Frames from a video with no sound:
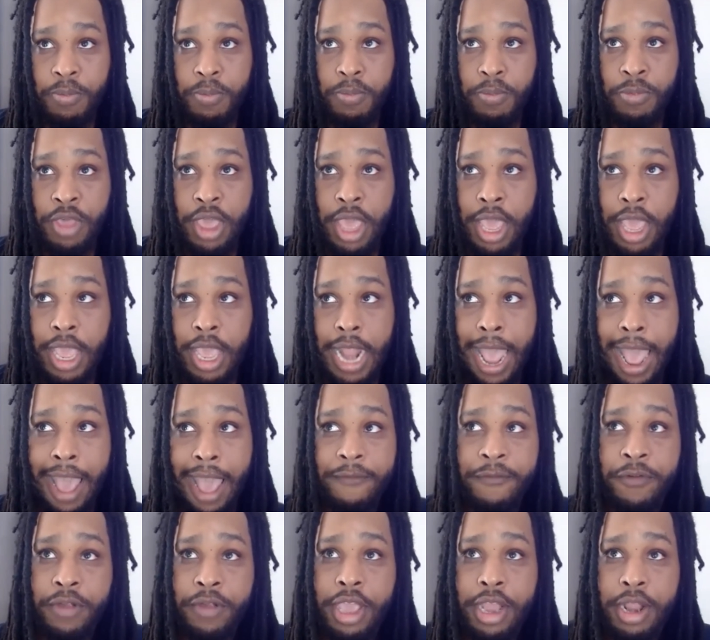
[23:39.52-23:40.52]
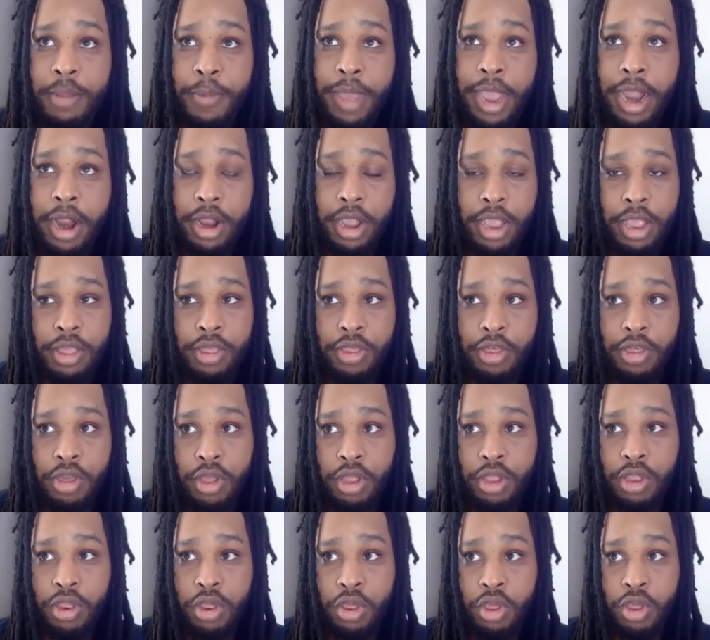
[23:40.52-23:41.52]
that African Americans
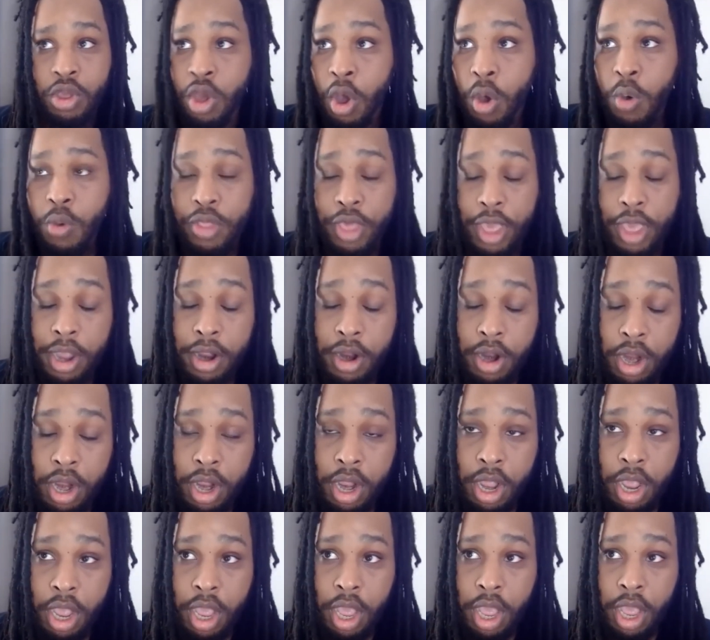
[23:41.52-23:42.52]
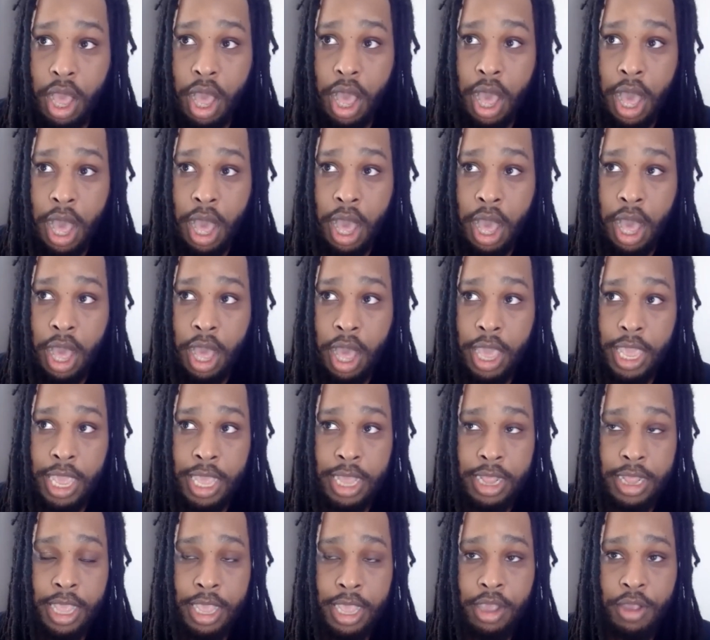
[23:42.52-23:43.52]
could go there uh,
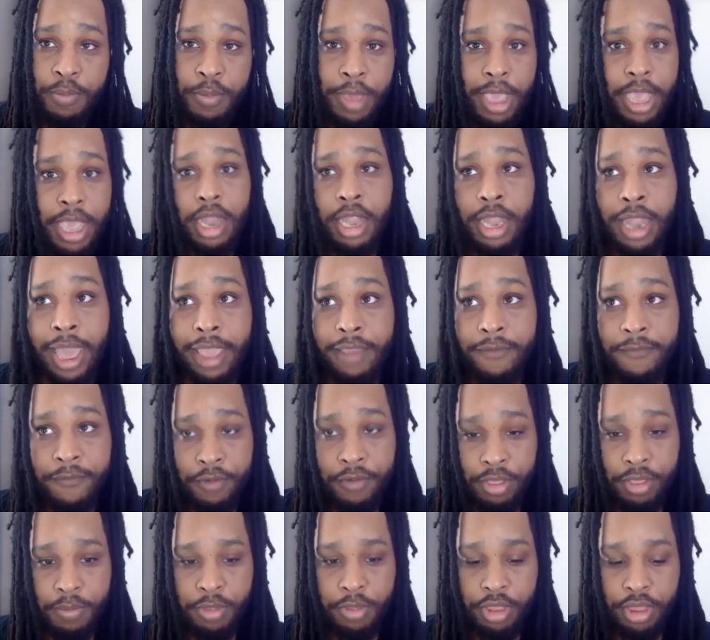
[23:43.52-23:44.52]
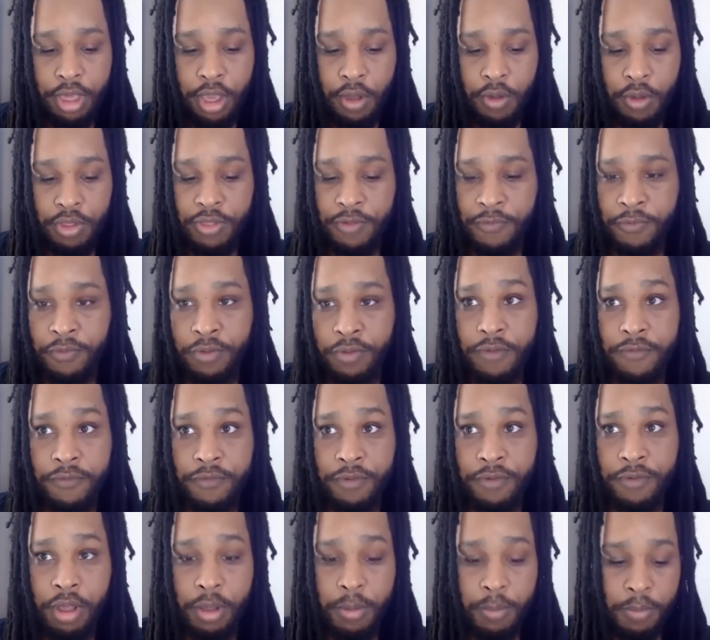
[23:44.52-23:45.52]
and they could make a life for themselves free
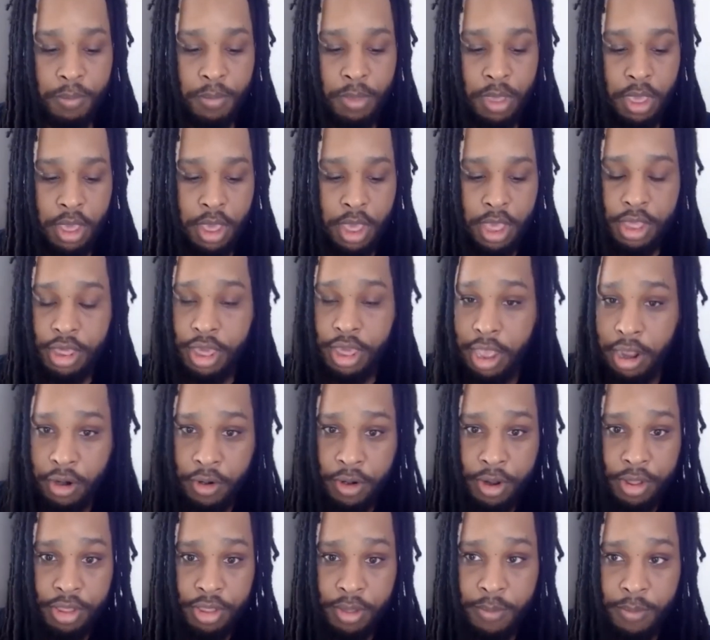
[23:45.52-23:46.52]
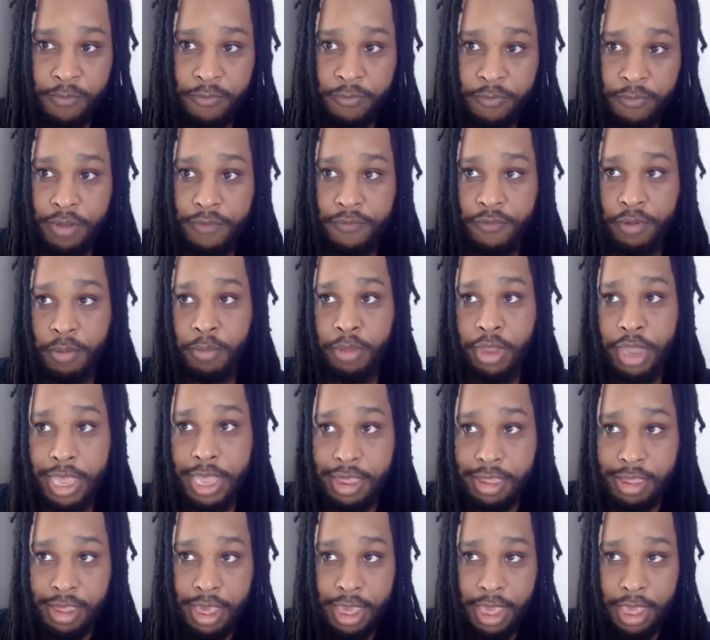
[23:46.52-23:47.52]
from terrorism, free from
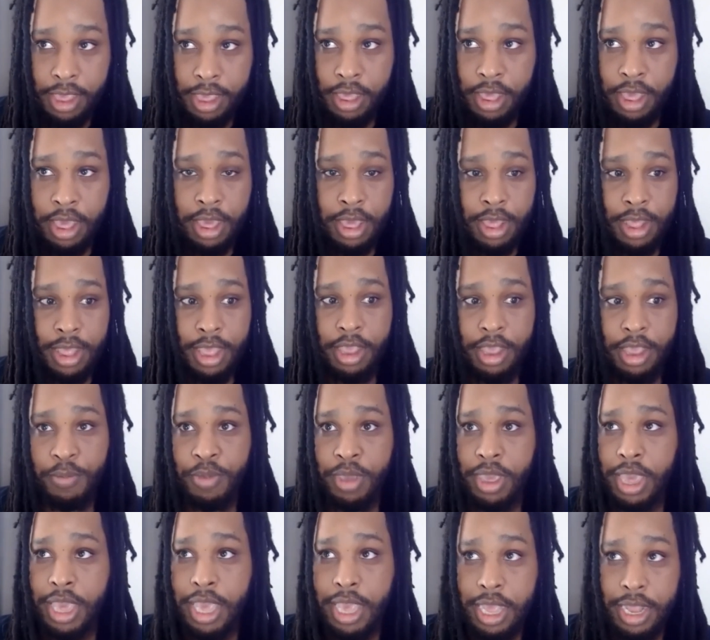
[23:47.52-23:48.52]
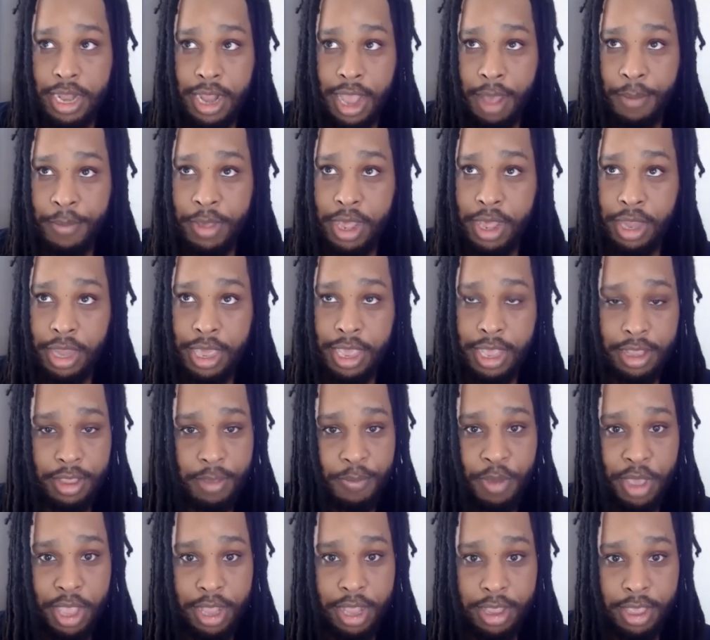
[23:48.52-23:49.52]
lynching. They could be economically
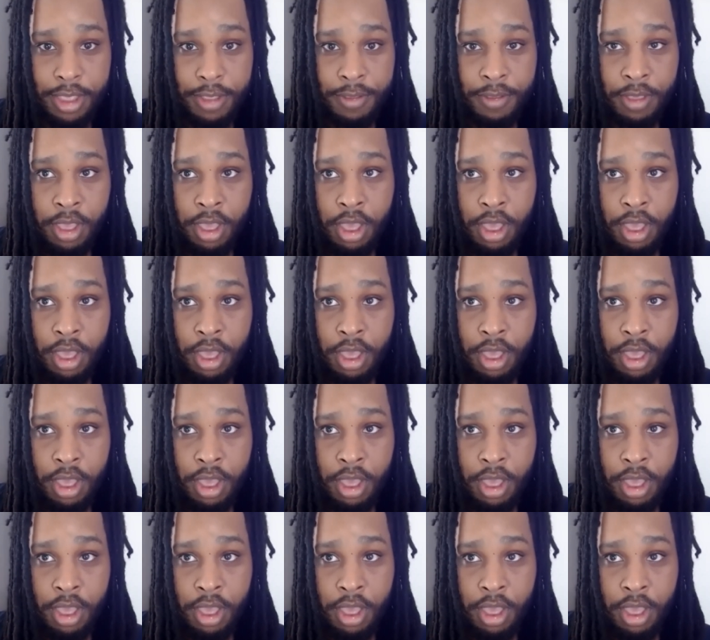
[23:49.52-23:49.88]
independent.